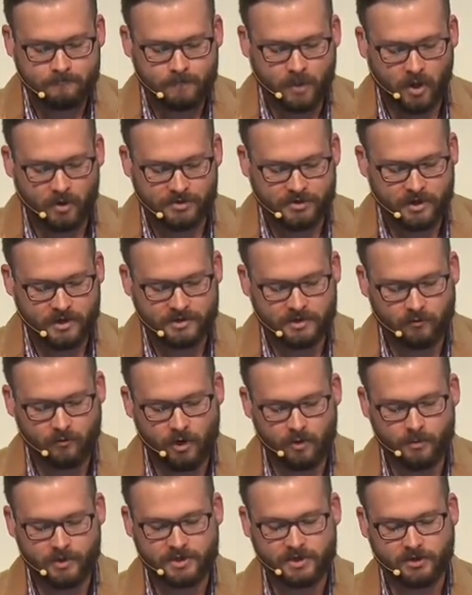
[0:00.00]
Paul says in
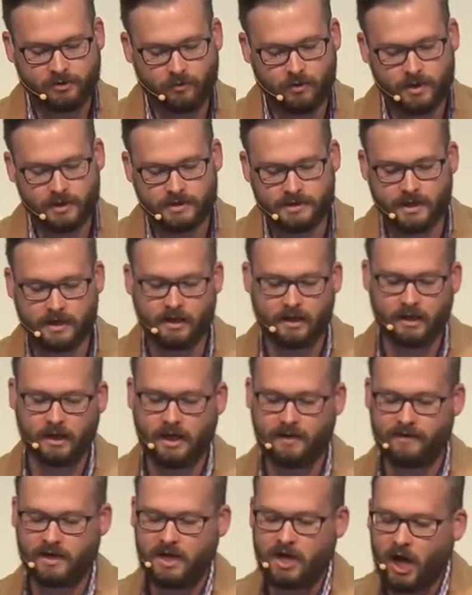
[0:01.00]
Romans 3 10 and
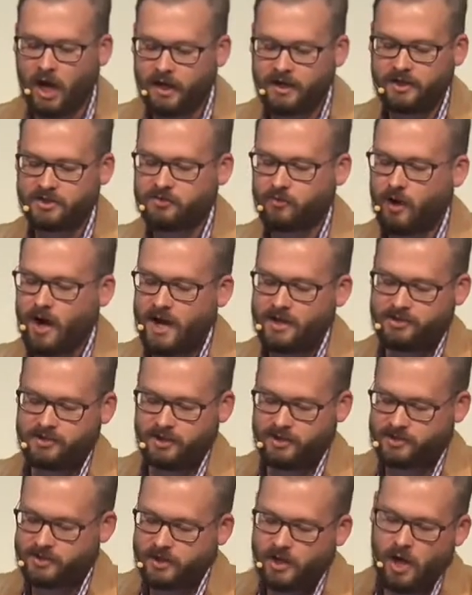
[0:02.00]
11, None is
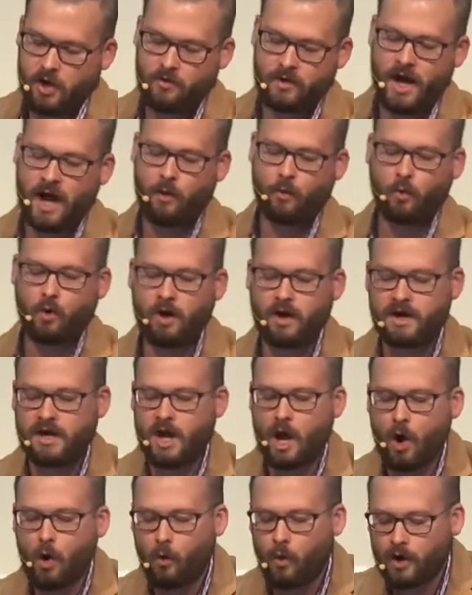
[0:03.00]
righteous, no, not one.
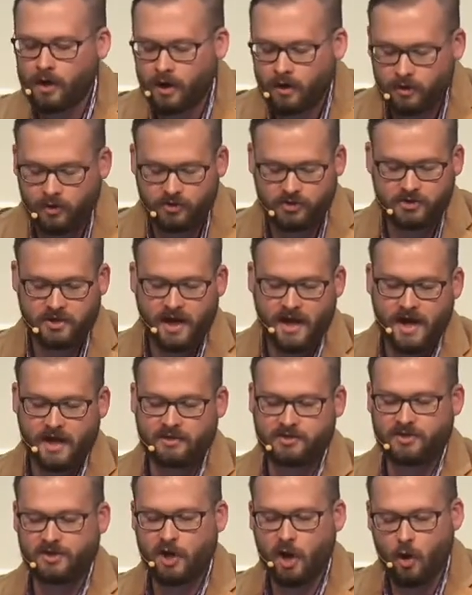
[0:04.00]
No one
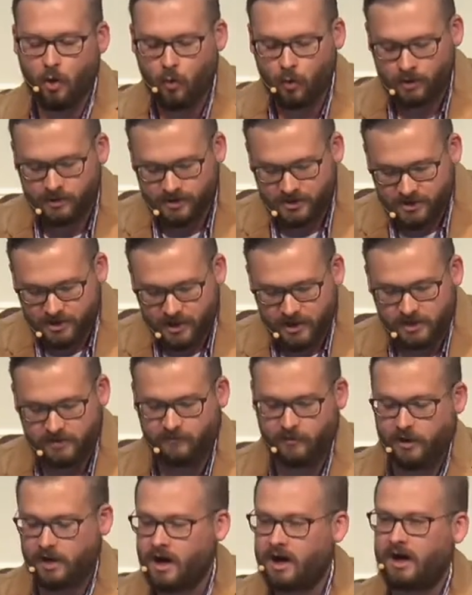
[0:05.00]
understands, no one seeks
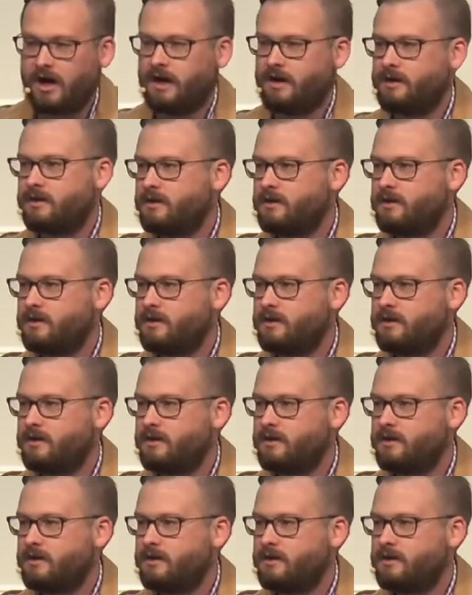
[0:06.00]
for God.